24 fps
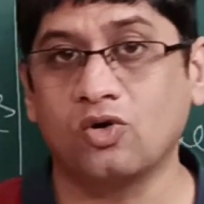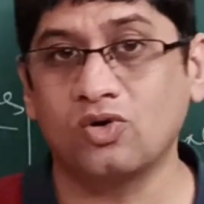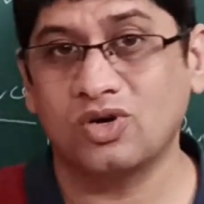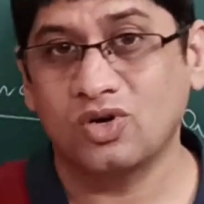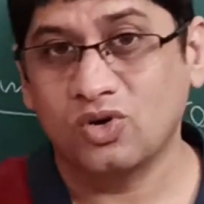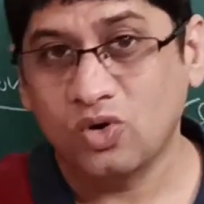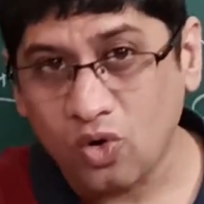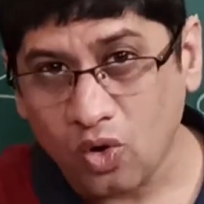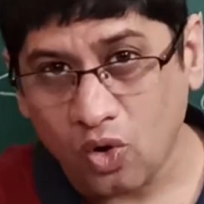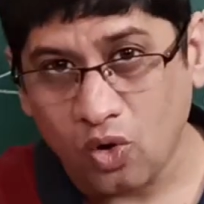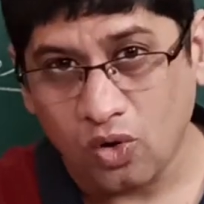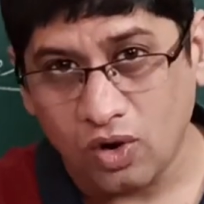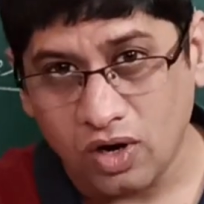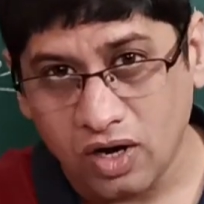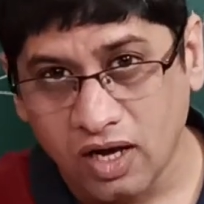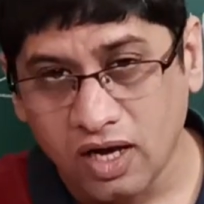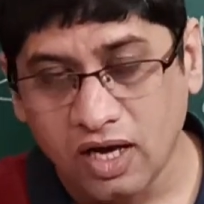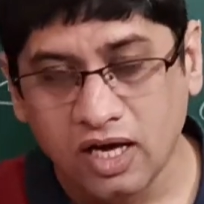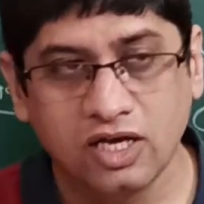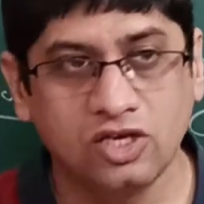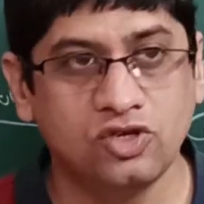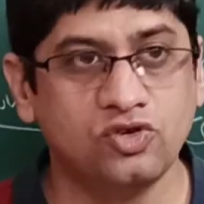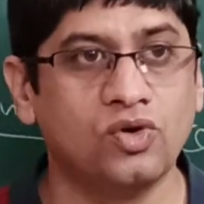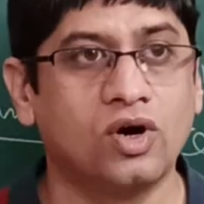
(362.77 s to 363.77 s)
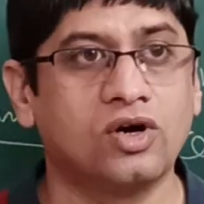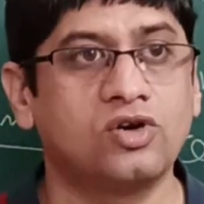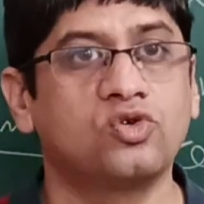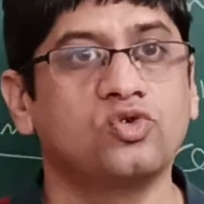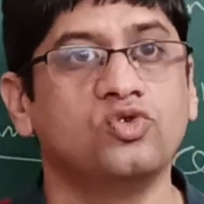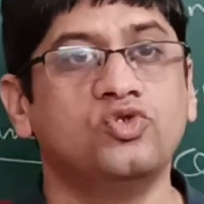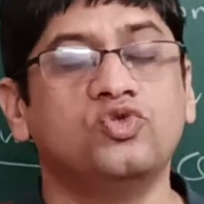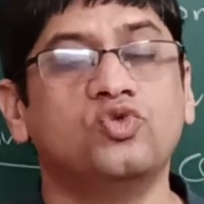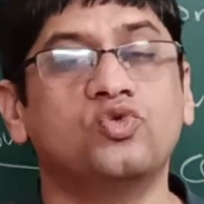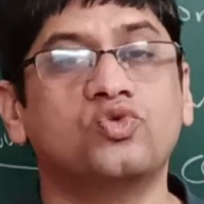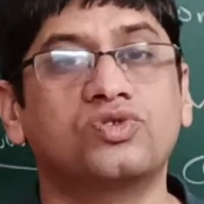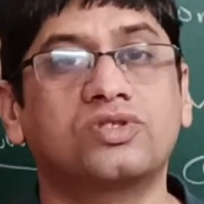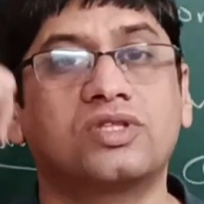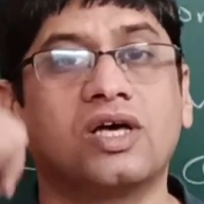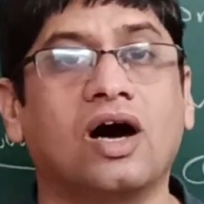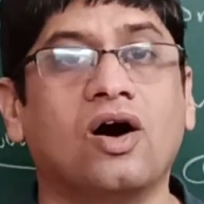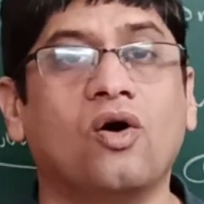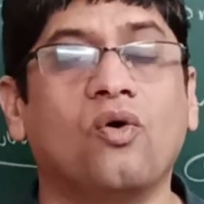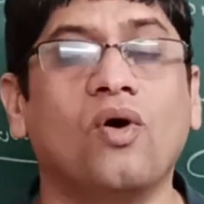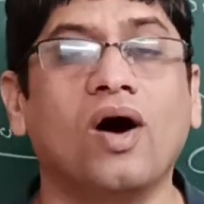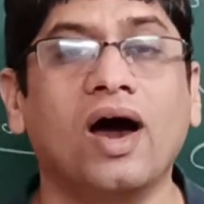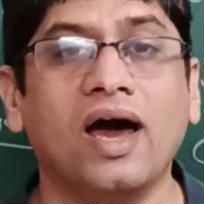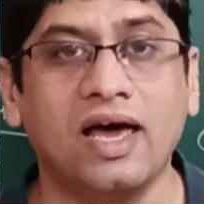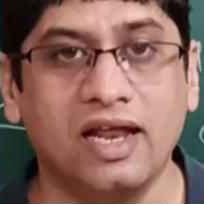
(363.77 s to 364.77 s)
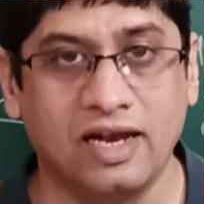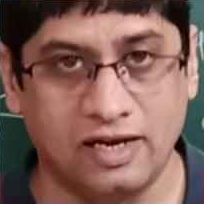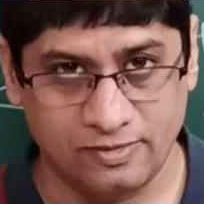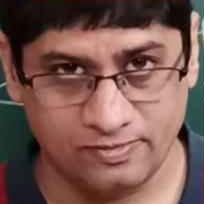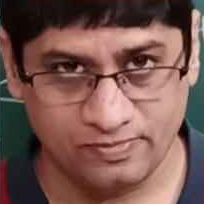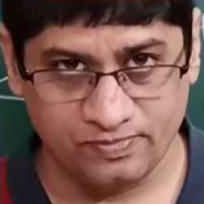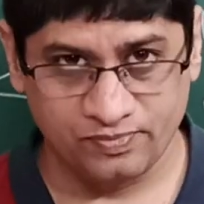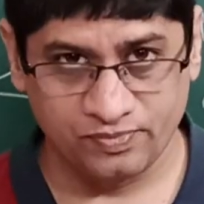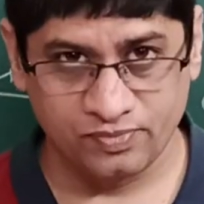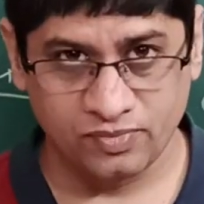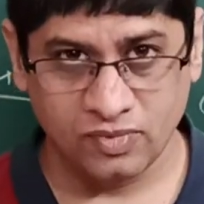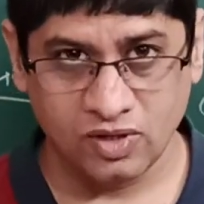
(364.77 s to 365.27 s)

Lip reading: out coal, you have to use the oil,